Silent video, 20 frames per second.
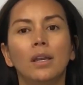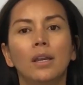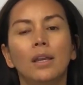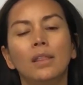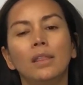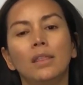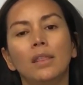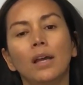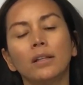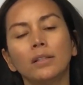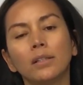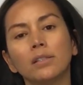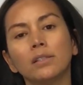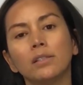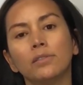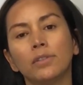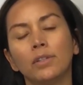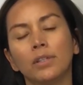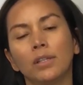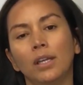In that
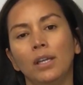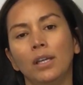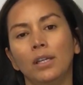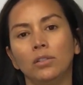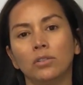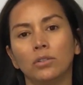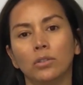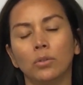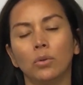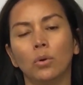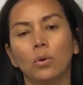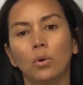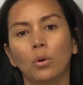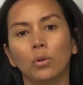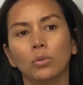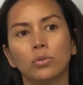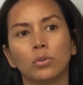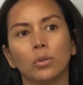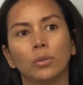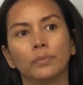classification
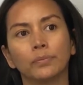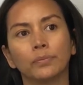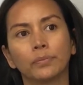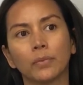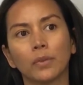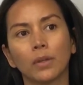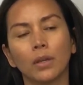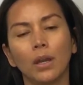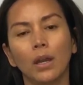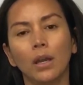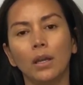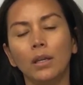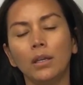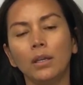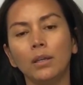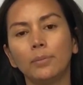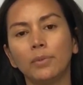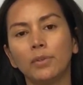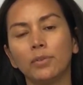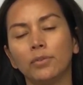also,
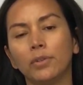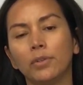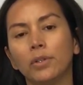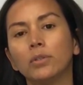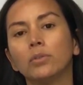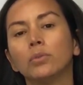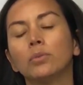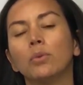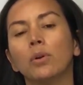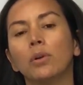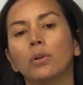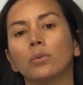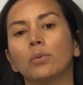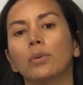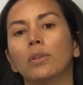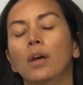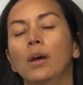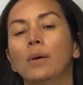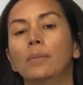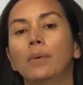I prefer to work
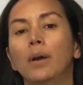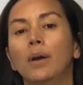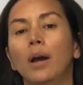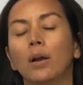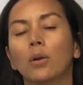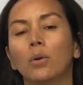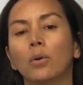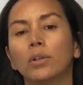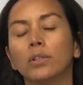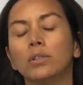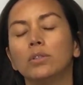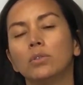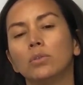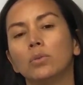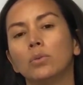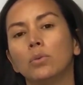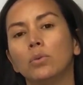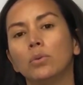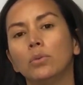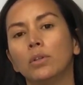with them according
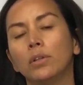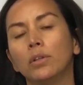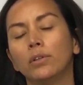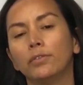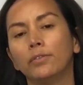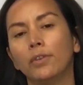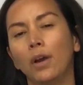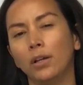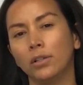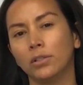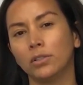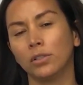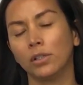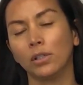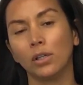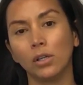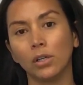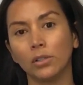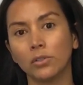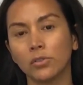to their
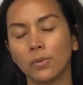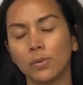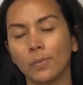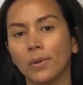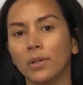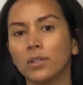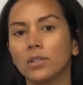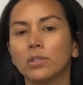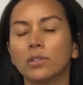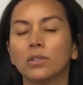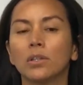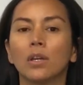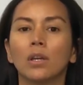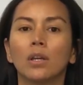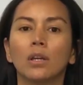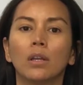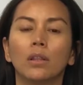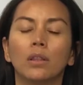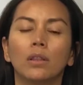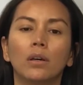function, not so much
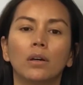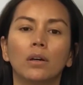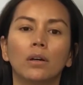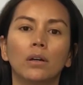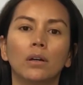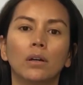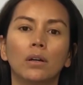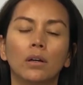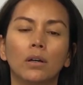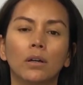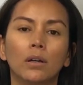the